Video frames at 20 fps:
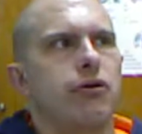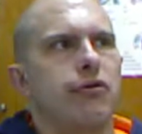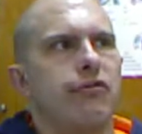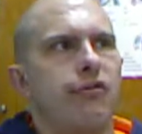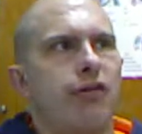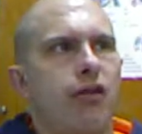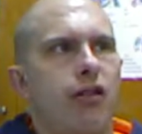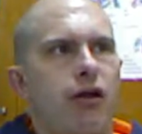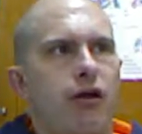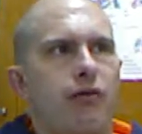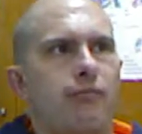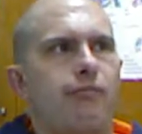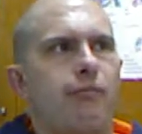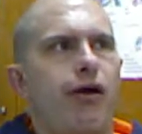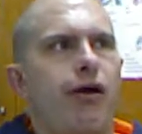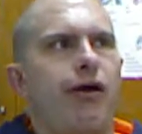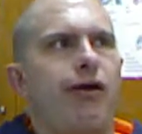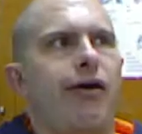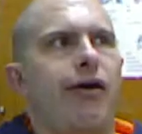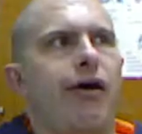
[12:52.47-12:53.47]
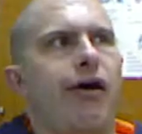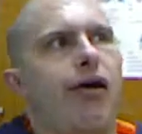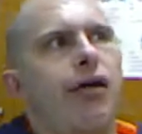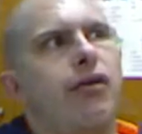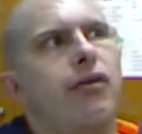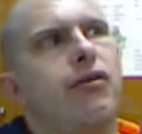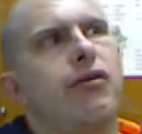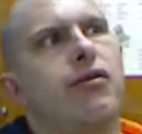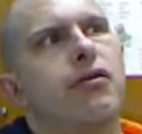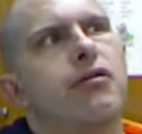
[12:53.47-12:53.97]
fell on my
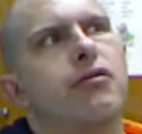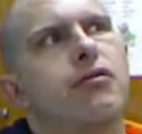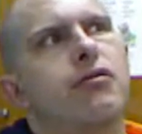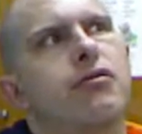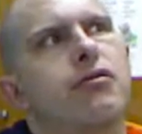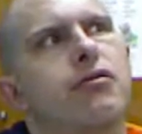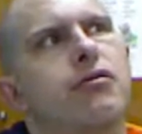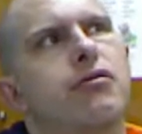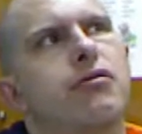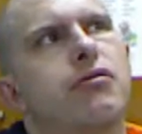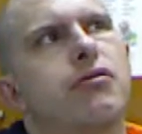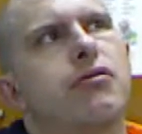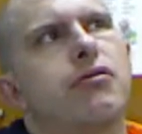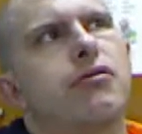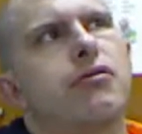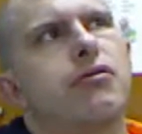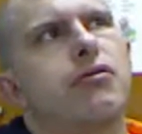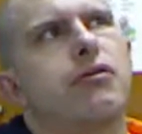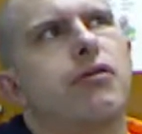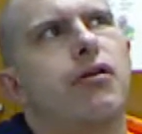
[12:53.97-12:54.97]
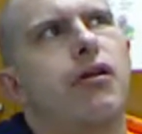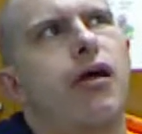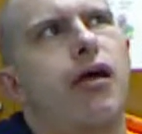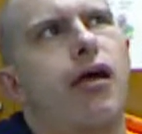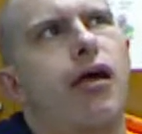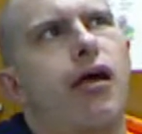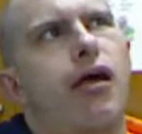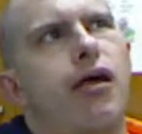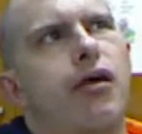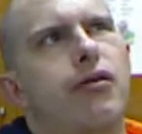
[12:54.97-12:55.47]
head
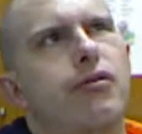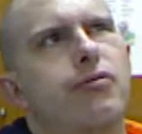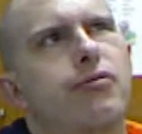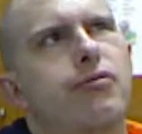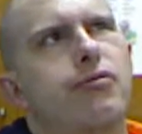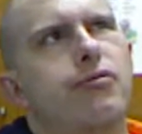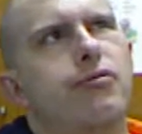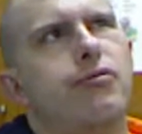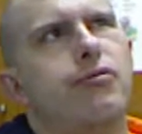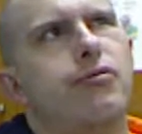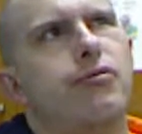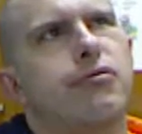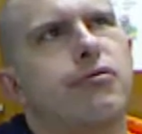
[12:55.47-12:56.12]
and